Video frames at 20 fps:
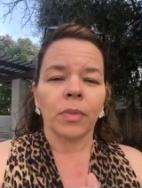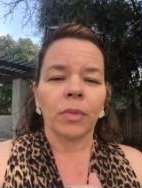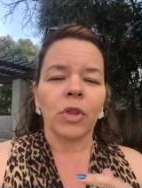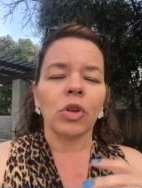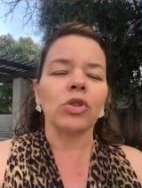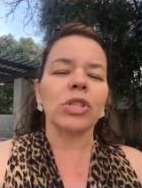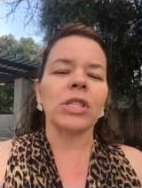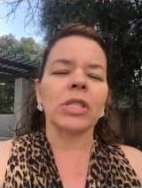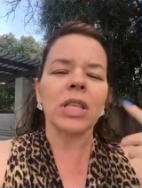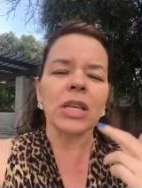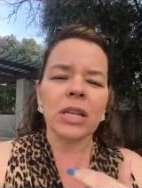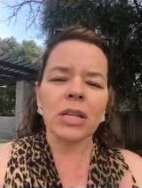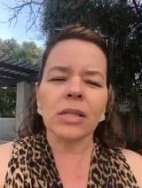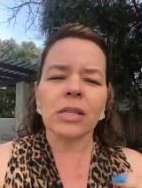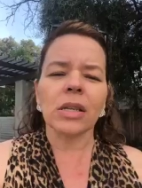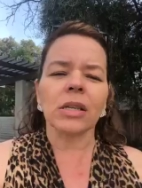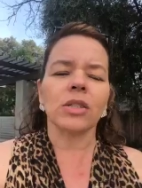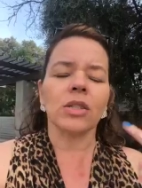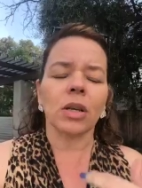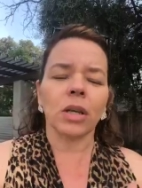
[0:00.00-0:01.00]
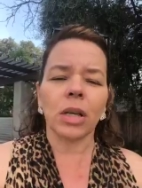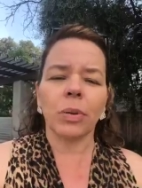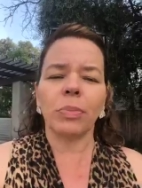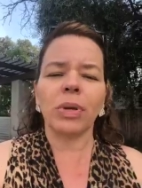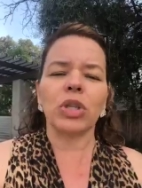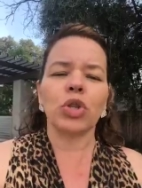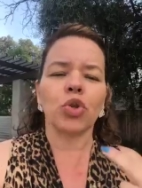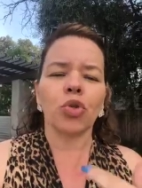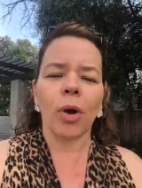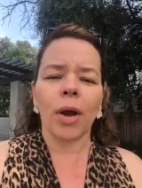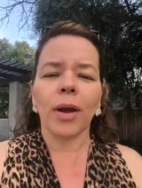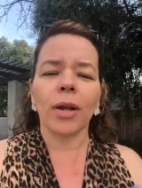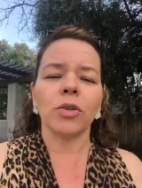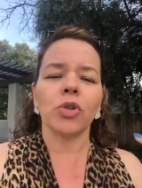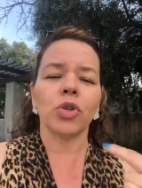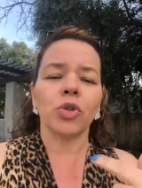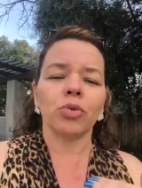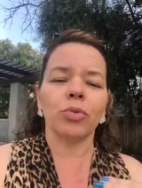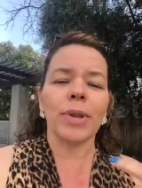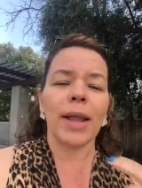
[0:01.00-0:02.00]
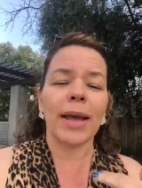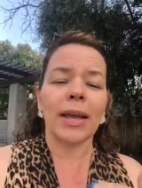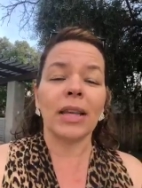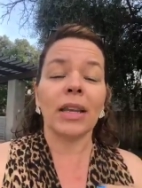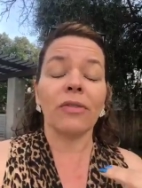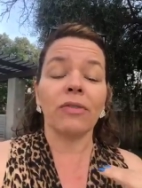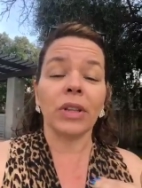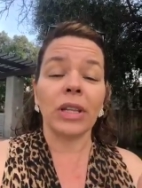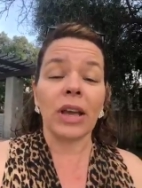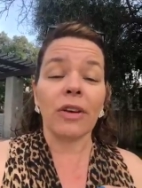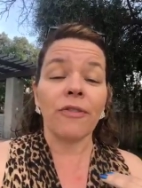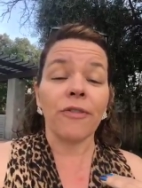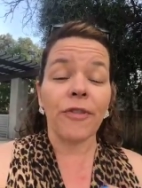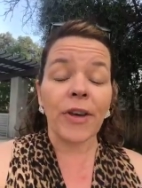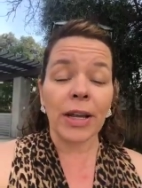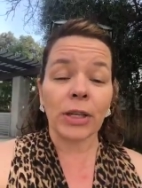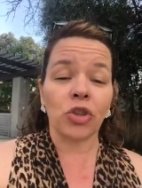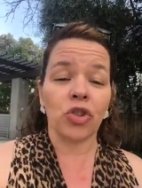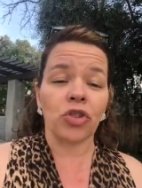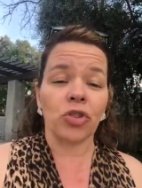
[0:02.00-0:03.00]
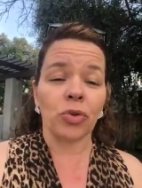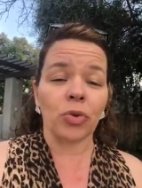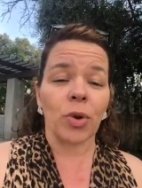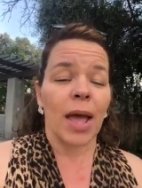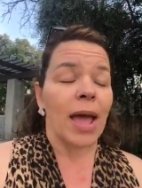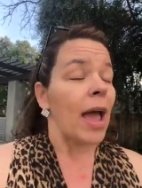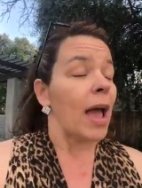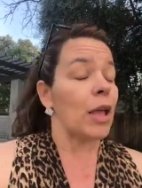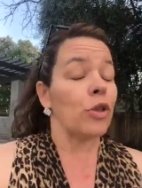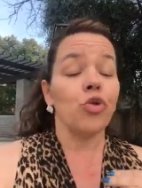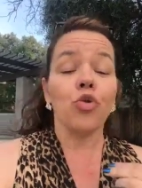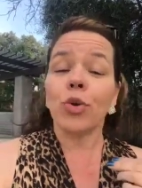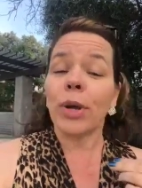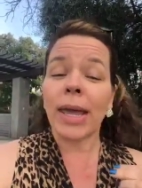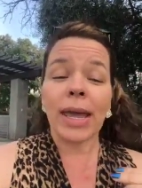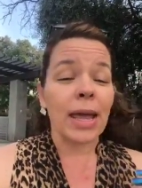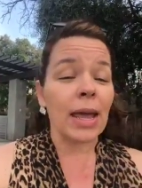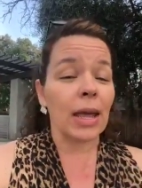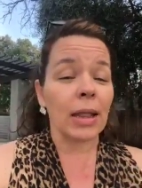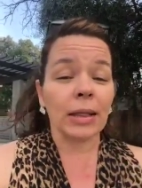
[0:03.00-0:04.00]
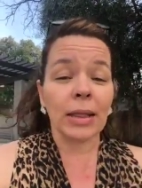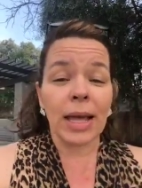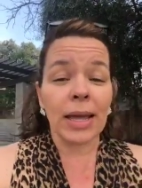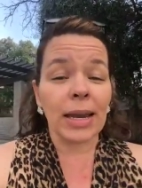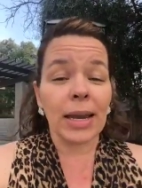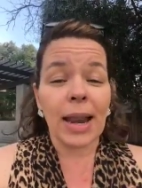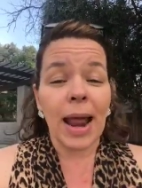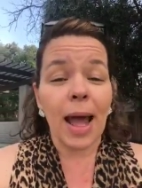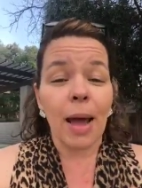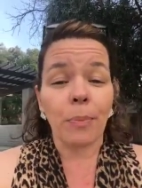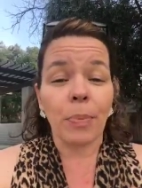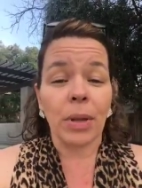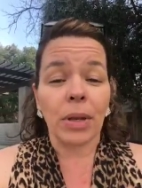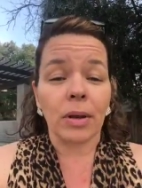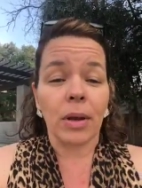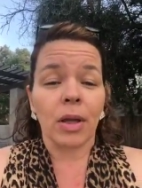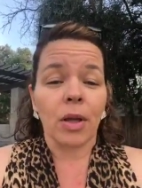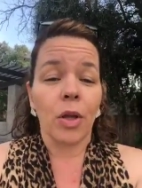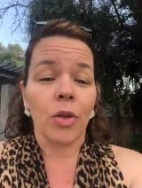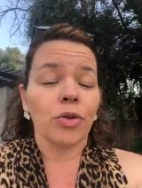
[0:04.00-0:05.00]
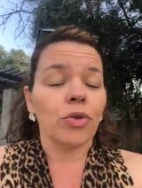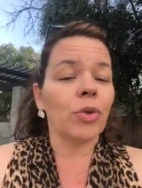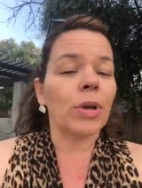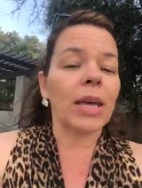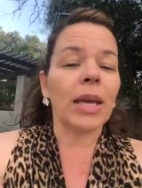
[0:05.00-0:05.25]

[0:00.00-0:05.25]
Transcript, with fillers: there's things that's going to be trying to negatively affect you and you can't let it happen you